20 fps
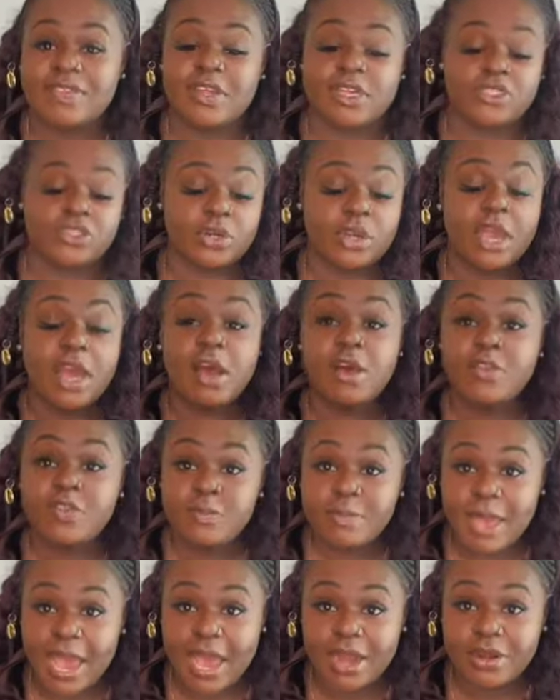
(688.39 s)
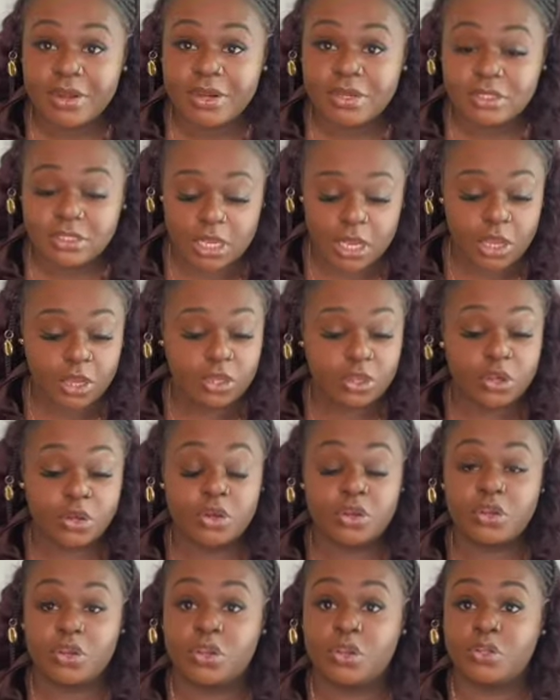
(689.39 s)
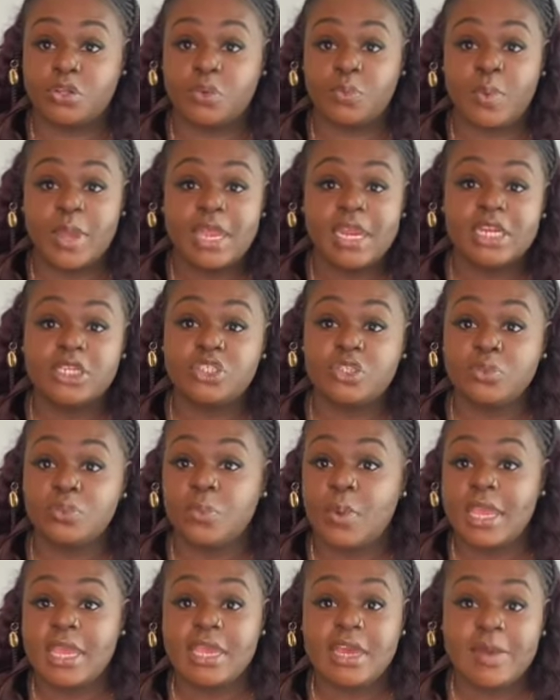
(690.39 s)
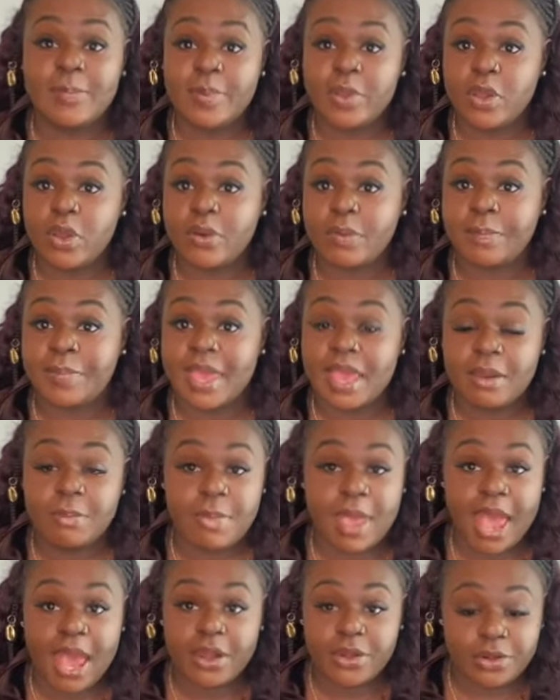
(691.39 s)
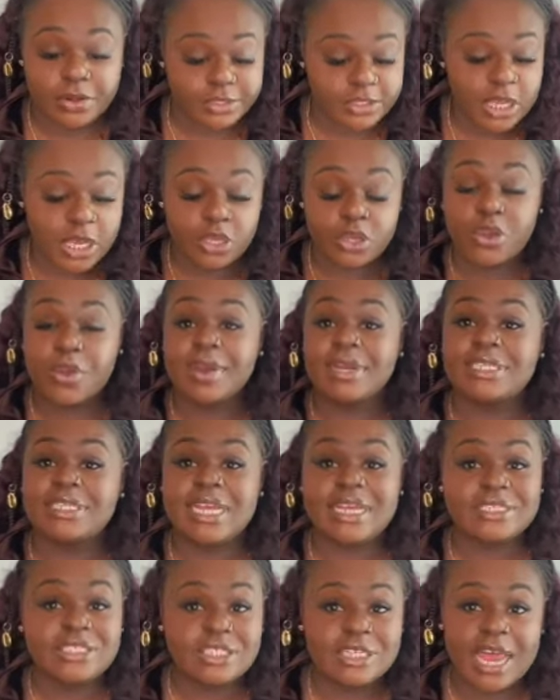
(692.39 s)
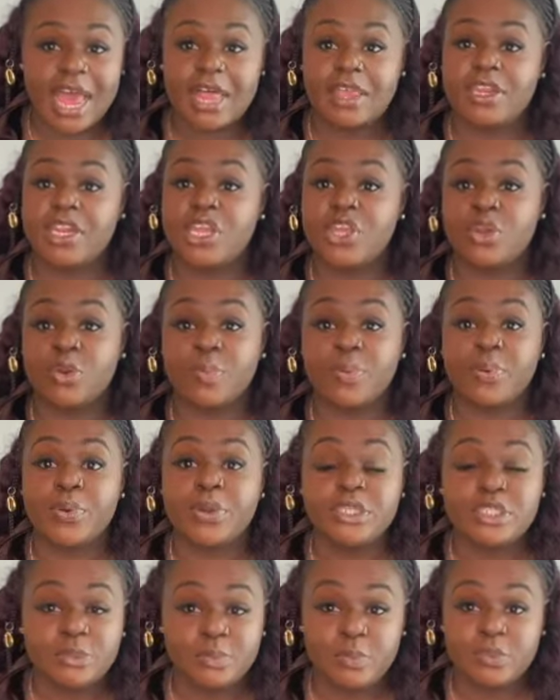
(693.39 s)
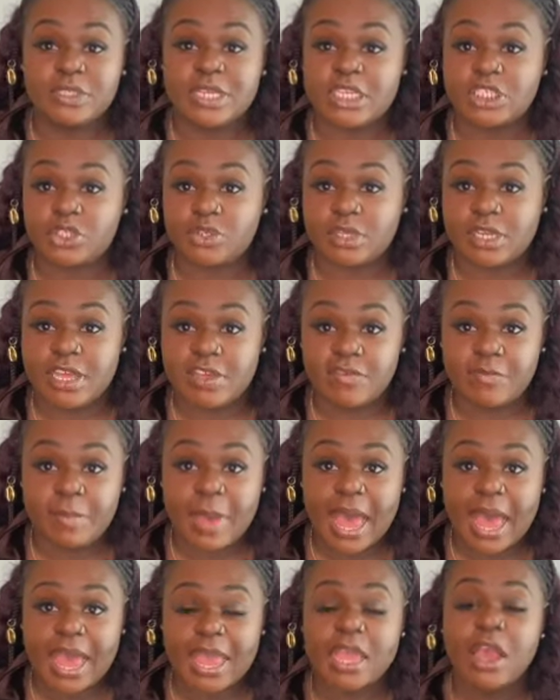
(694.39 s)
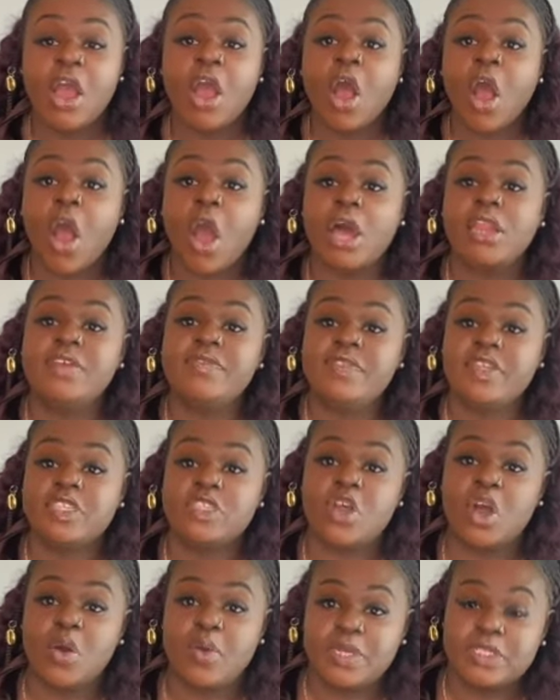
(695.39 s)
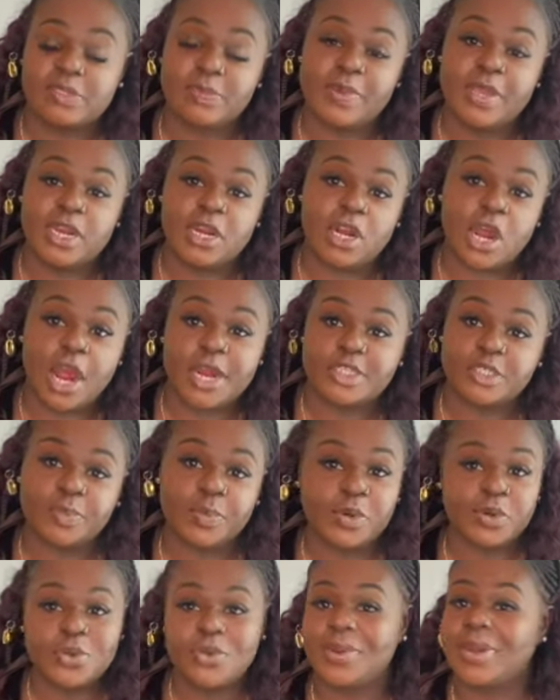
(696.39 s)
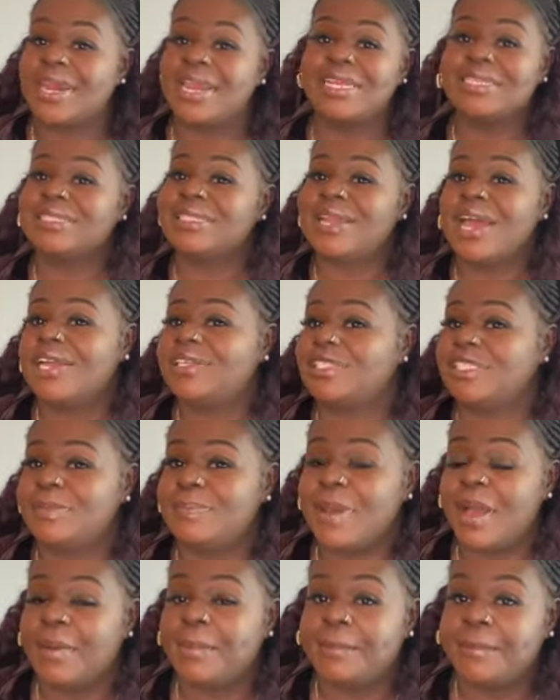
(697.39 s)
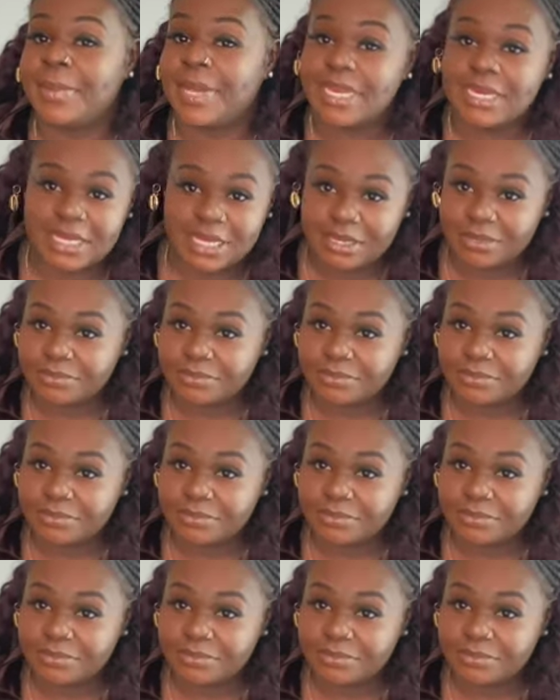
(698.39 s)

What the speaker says: that your health matters, your the way that you wake up and go to bed matters, your intentionality, your principles that you live by, all of these go into being an entrepreneur. It's not just about money.